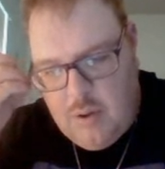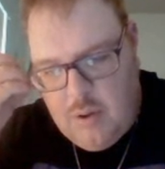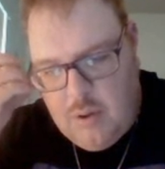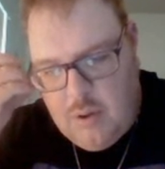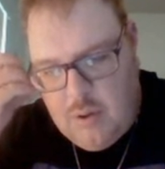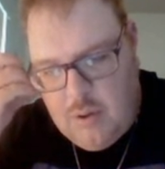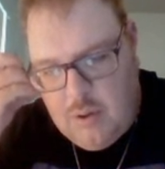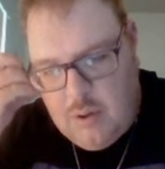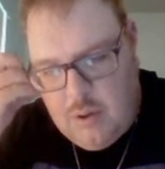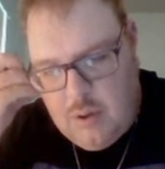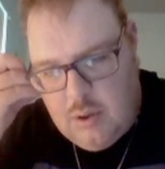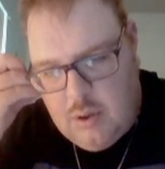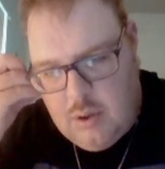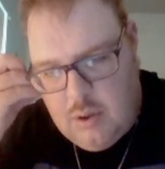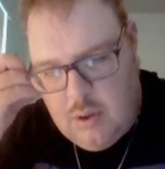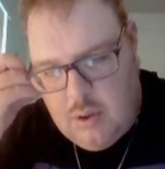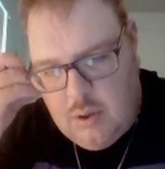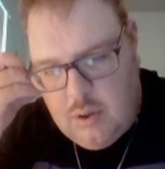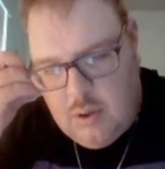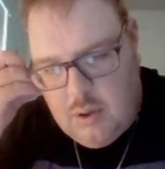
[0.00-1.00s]

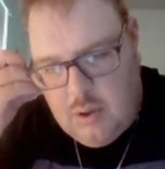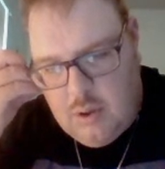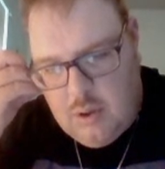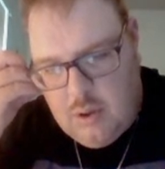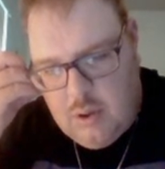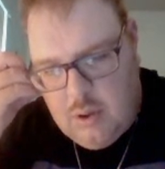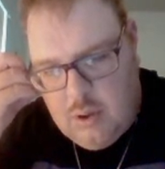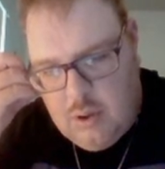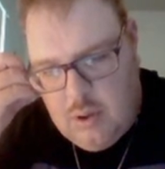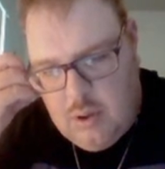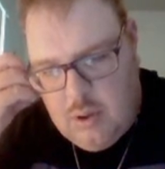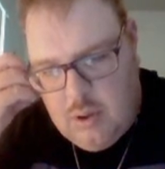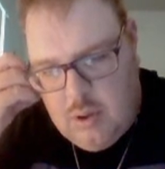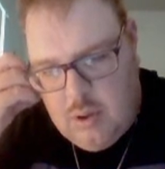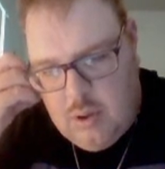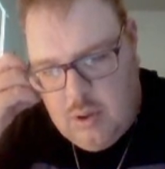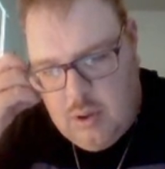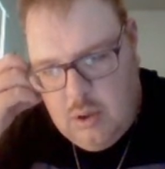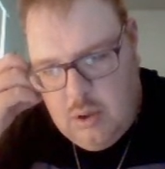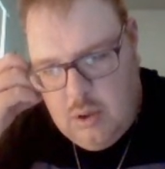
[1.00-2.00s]

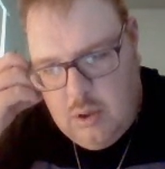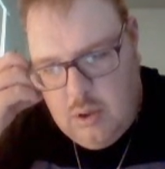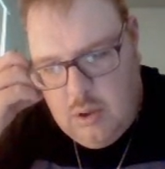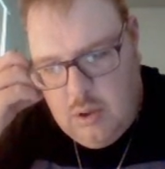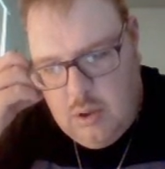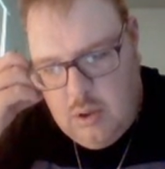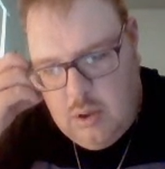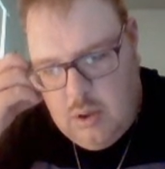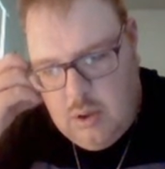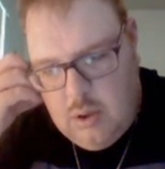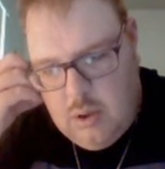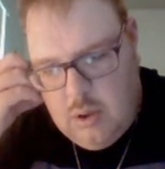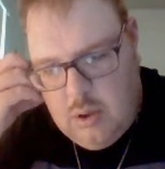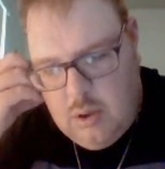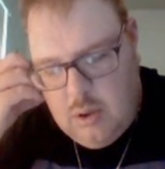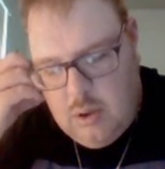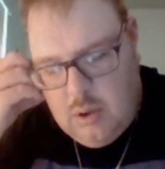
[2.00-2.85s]
(no one is talking)